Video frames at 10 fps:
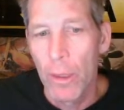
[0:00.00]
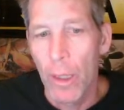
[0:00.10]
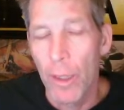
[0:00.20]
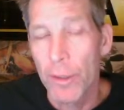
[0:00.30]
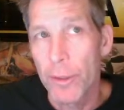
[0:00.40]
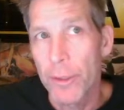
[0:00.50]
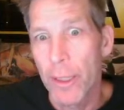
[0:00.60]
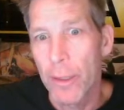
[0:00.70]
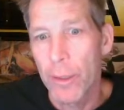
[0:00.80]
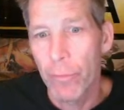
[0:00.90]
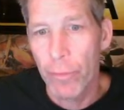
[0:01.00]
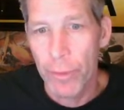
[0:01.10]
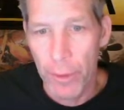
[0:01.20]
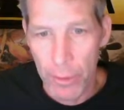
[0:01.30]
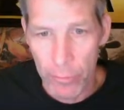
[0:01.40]
understand different
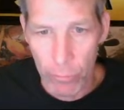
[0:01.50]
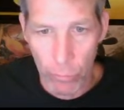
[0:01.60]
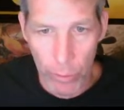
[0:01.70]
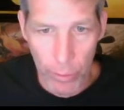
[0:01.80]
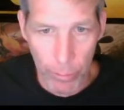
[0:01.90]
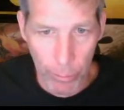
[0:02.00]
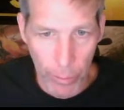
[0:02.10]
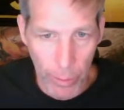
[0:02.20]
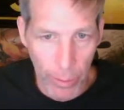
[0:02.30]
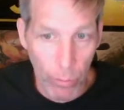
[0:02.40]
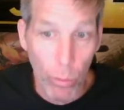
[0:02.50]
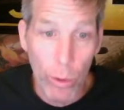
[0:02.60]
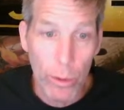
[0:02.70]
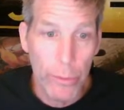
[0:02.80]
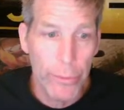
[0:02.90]
things with my
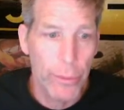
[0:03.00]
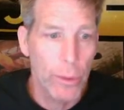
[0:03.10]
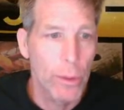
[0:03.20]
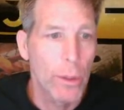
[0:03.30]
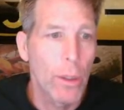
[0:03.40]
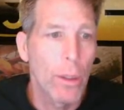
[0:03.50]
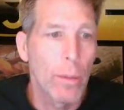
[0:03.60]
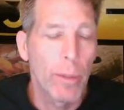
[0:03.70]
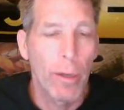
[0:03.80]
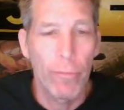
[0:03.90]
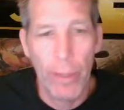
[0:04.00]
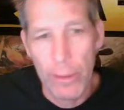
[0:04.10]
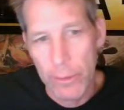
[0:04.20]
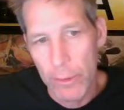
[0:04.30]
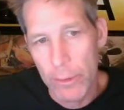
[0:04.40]
work. How
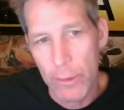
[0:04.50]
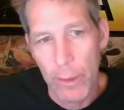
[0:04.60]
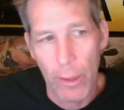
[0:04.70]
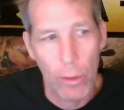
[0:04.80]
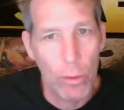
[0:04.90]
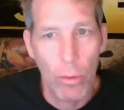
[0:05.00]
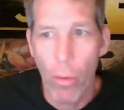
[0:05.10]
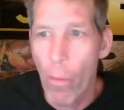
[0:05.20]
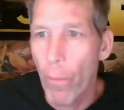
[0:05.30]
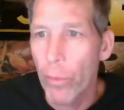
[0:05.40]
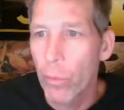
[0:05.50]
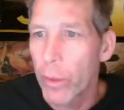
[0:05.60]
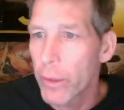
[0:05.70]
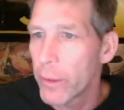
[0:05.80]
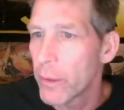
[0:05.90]
fast is it? How
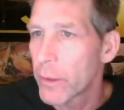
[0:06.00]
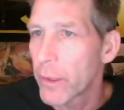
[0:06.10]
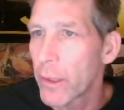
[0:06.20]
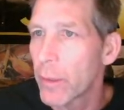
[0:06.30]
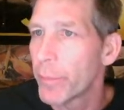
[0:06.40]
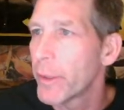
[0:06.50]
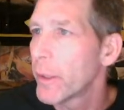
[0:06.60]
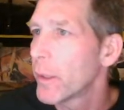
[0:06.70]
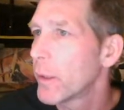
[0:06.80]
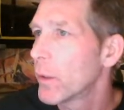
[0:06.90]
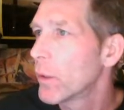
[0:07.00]
quickly does it get updated?